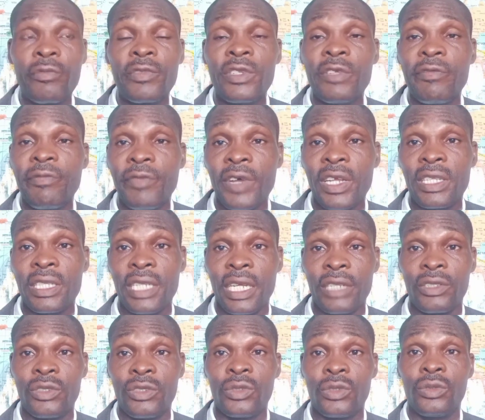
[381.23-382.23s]
the fact
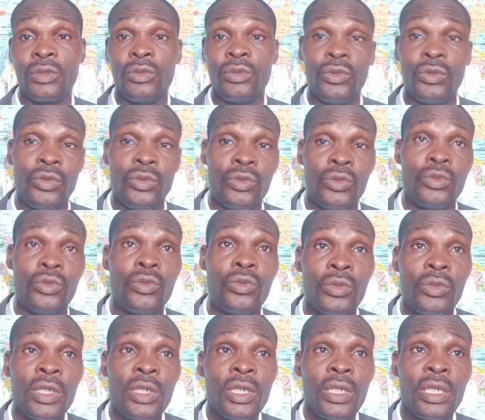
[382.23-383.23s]
that you
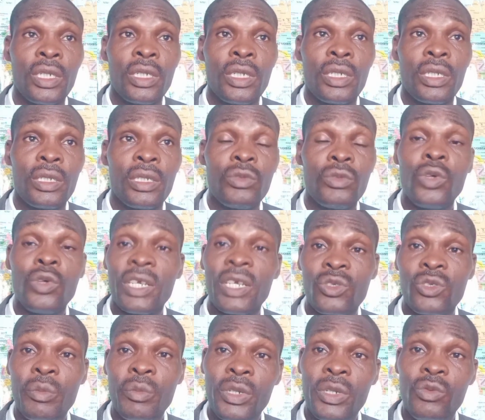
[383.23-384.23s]
are
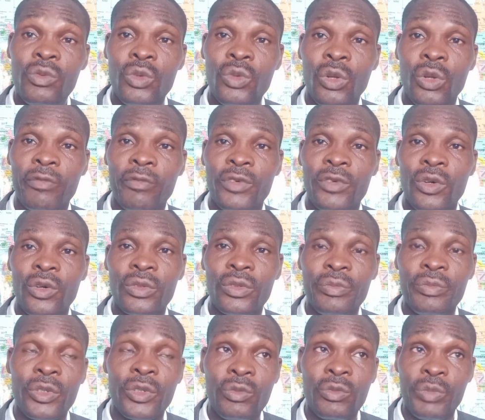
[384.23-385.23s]
somebody who loves God,
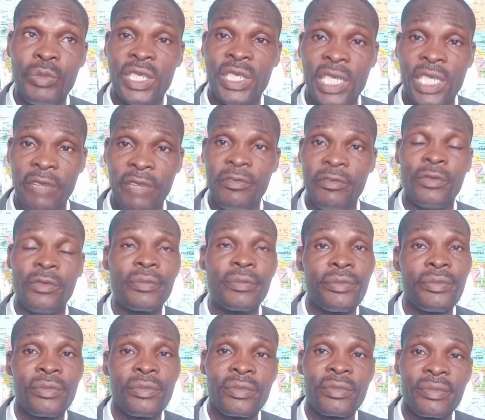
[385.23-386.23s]
but be careful.
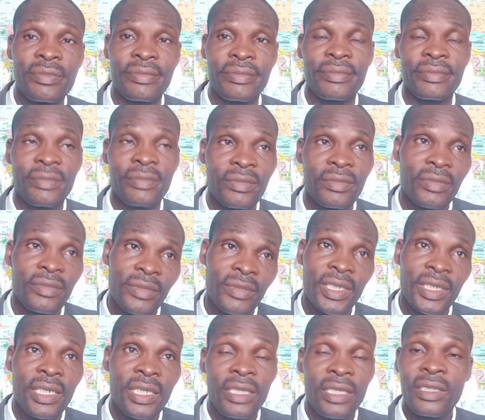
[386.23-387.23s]

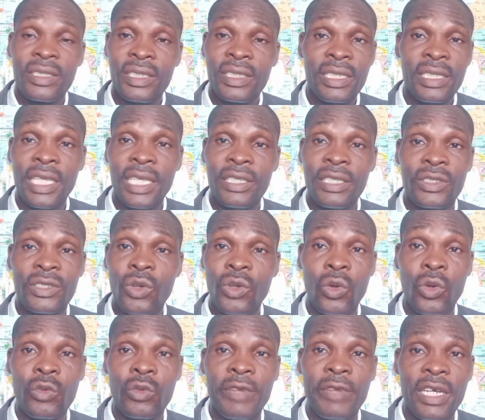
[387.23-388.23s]
Satan is
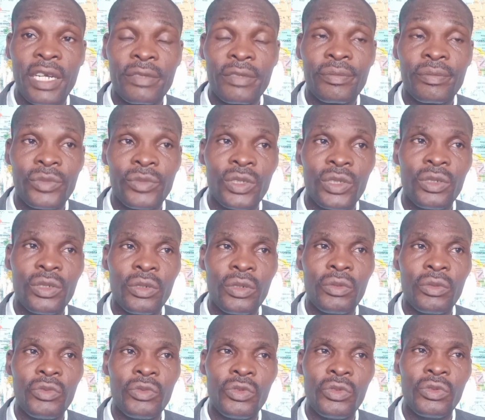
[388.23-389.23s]
all over. You know,
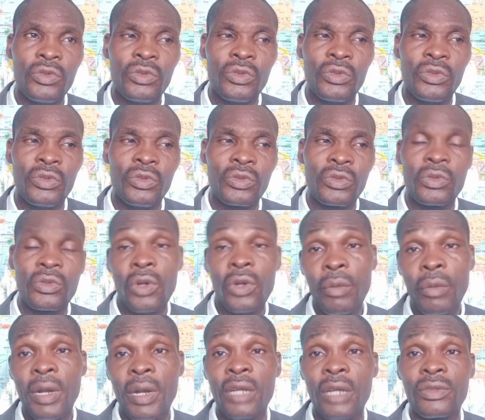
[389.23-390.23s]
you
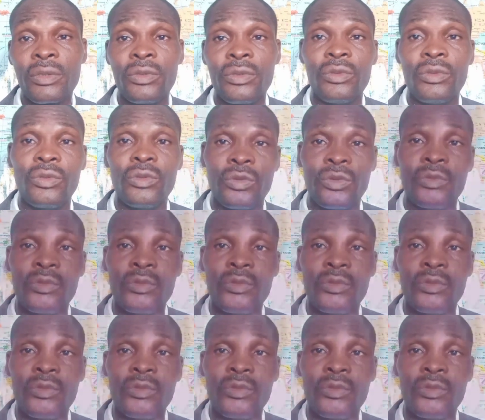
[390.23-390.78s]
come out, you